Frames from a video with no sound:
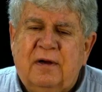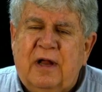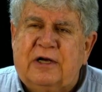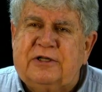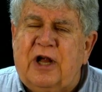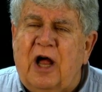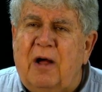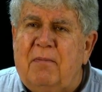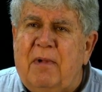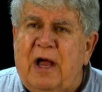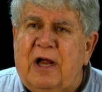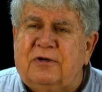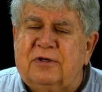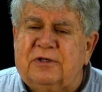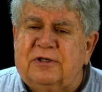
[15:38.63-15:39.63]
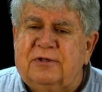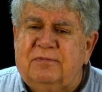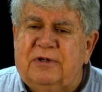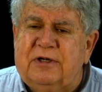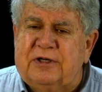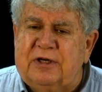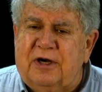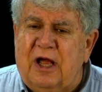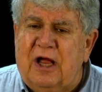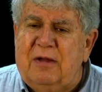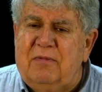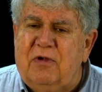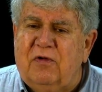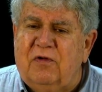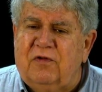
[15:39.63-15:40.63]
That's Hot Mattress. It's a
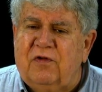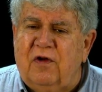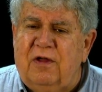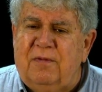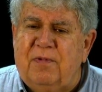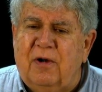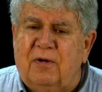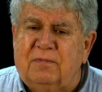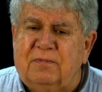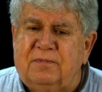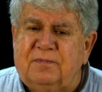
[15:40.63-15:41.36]
name you can sleep on.